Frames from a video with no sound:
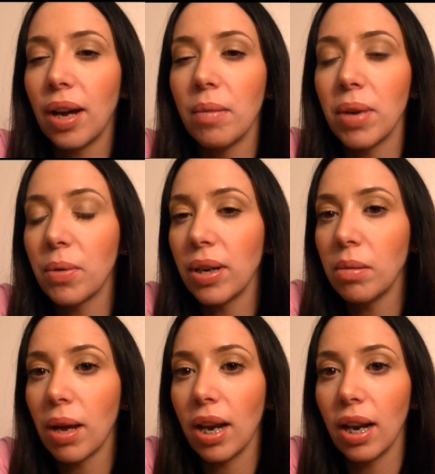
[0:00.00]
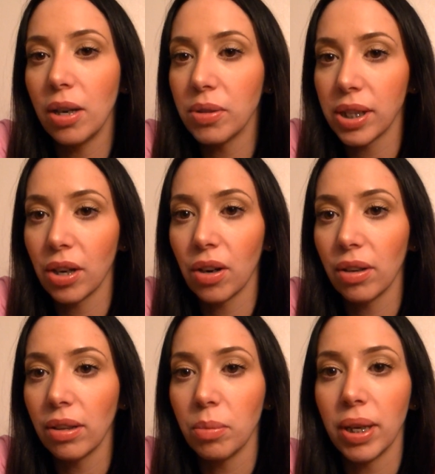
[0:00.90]
I'm not worried about it. I know it's going to hurt a
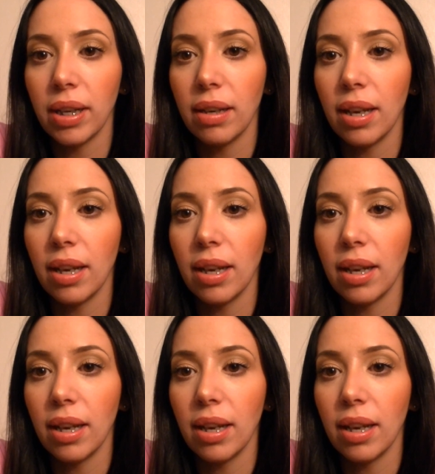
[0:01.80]
little bit.